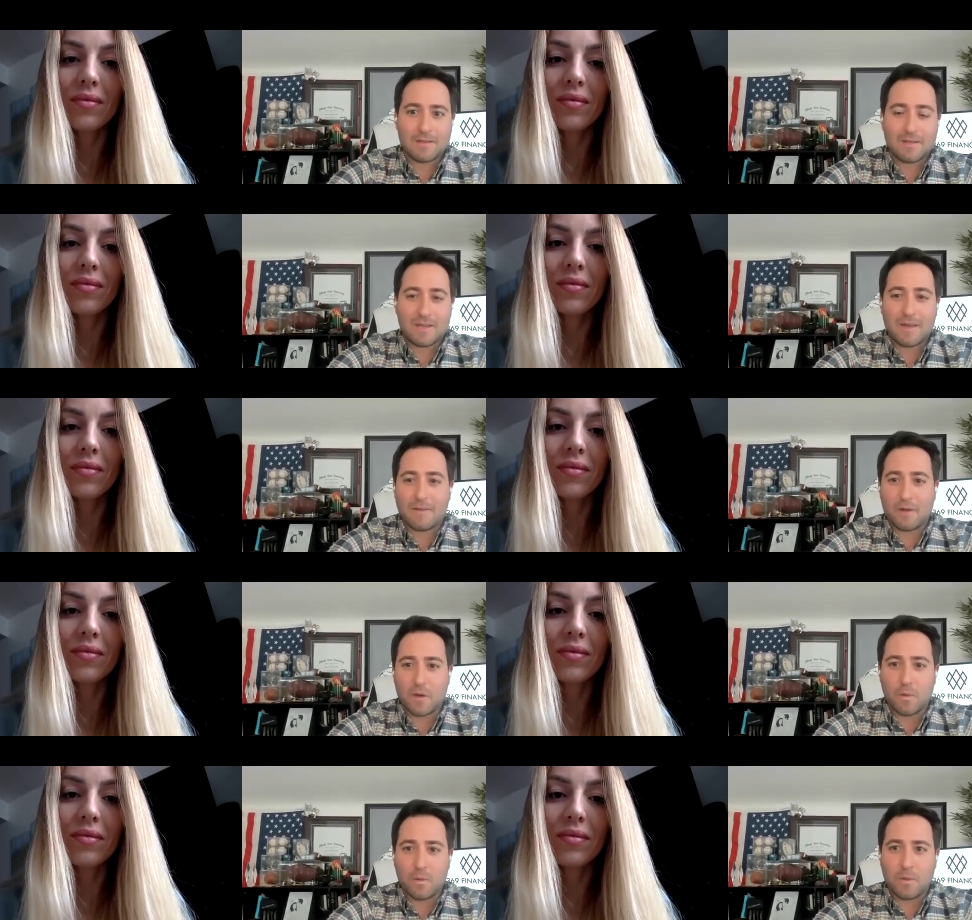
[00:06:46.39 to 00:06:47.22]
Speaker 1: to give
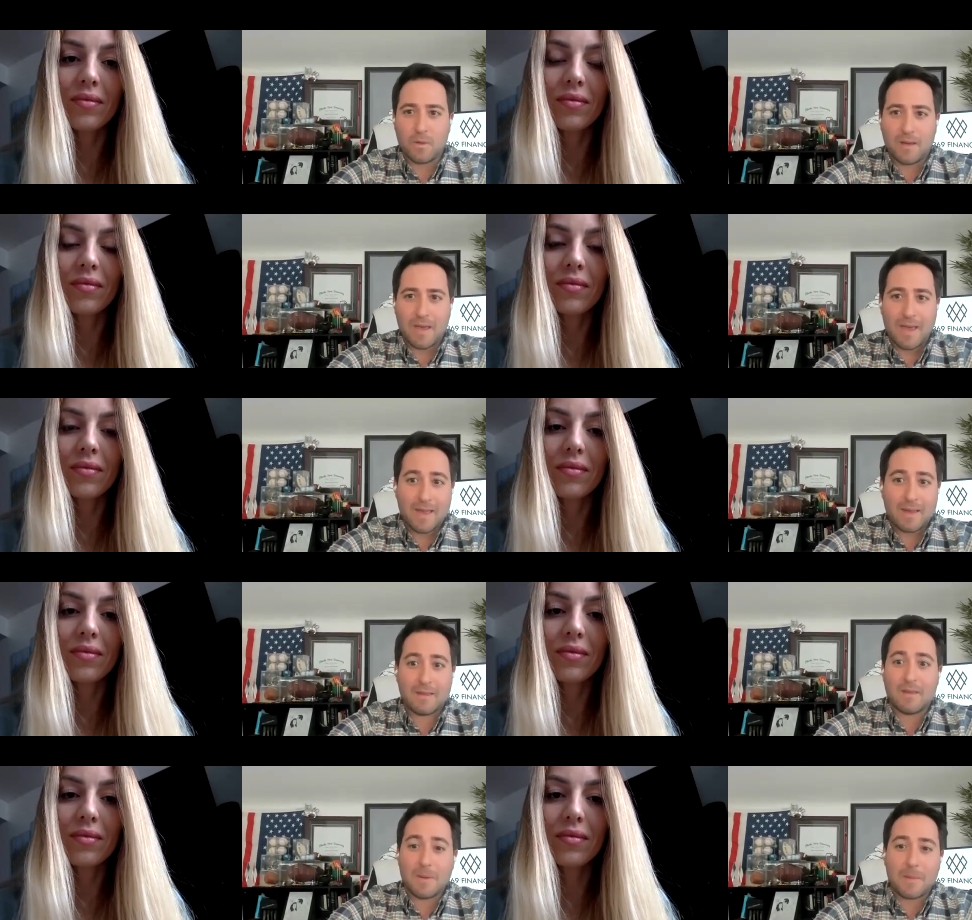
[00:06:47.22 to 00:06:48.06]
you
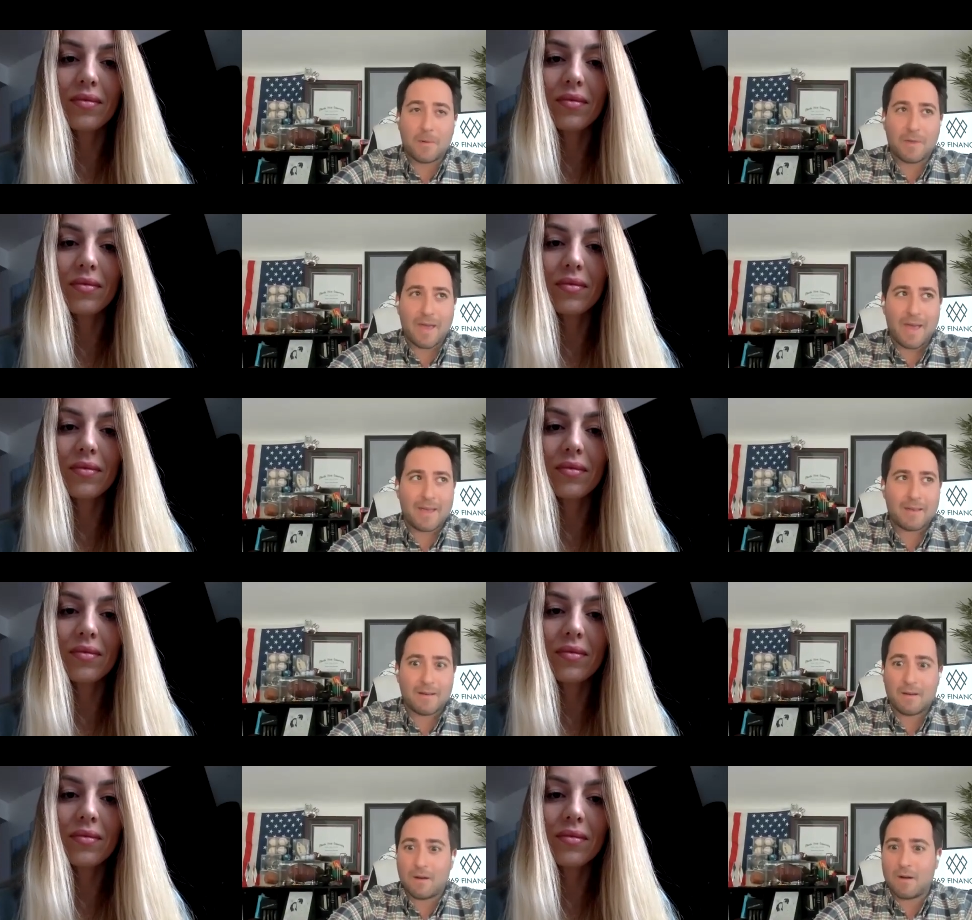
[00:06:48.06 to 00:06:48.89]
and the people that
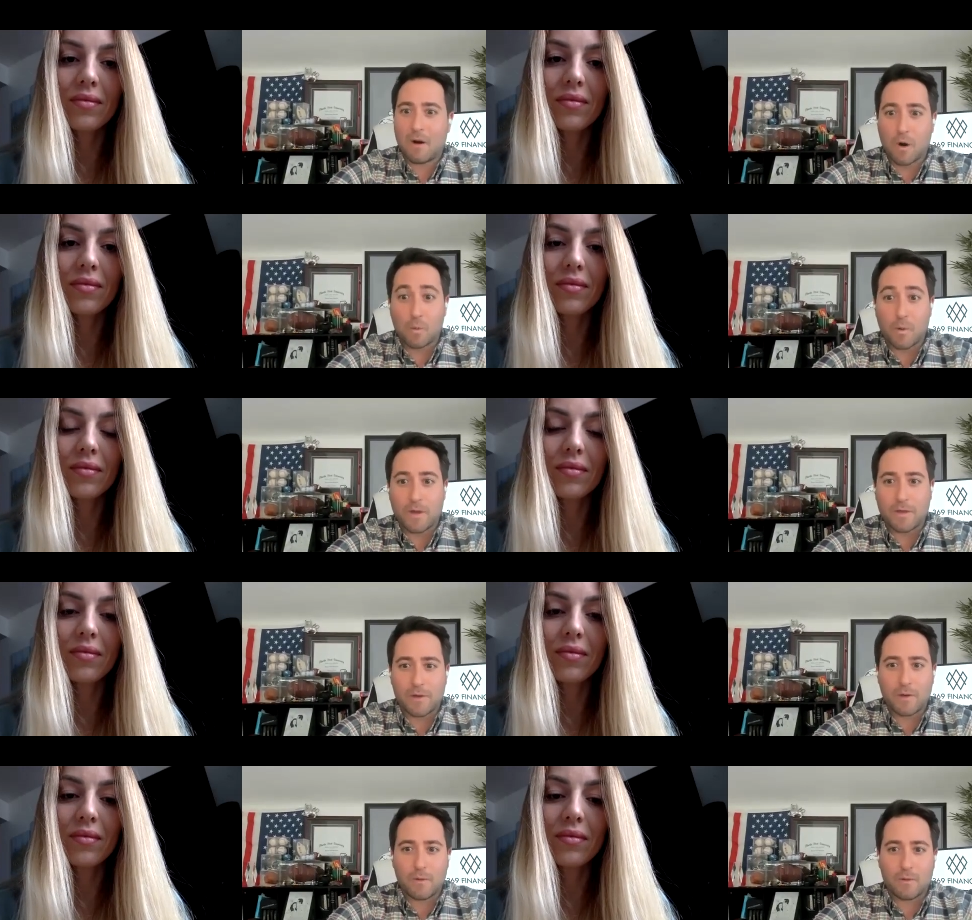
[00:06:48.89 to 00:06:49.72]
are with
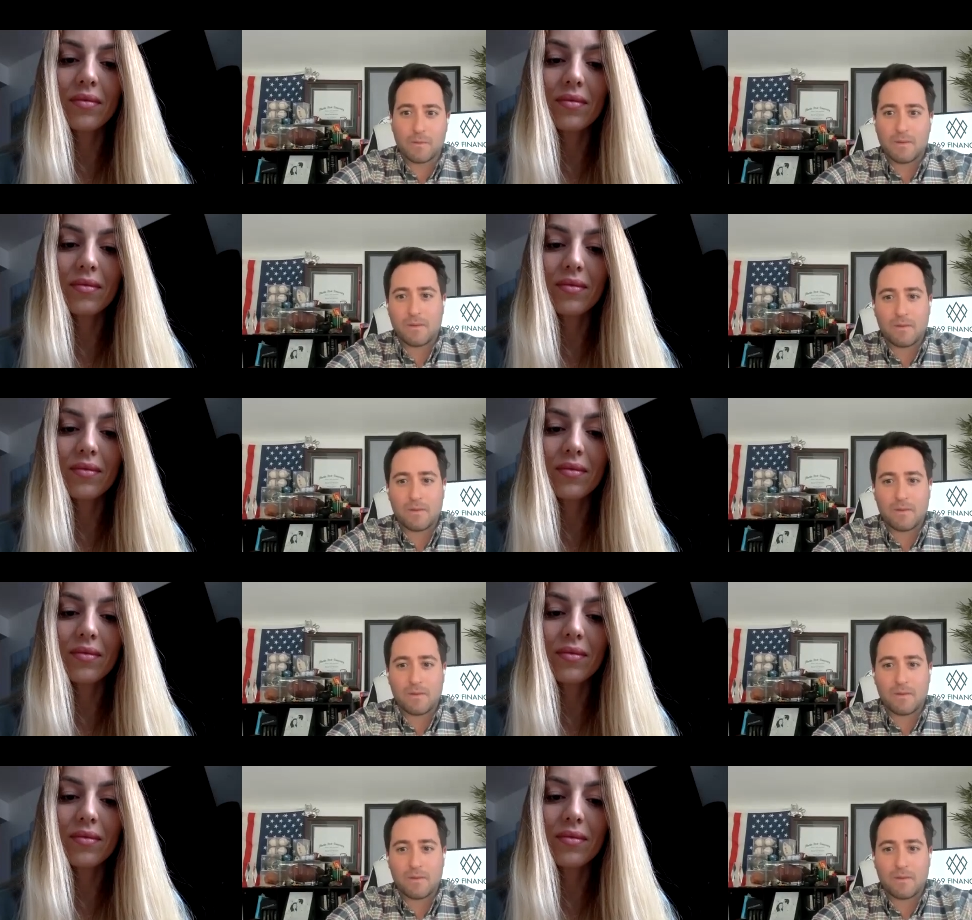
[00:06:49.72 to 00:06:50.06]
you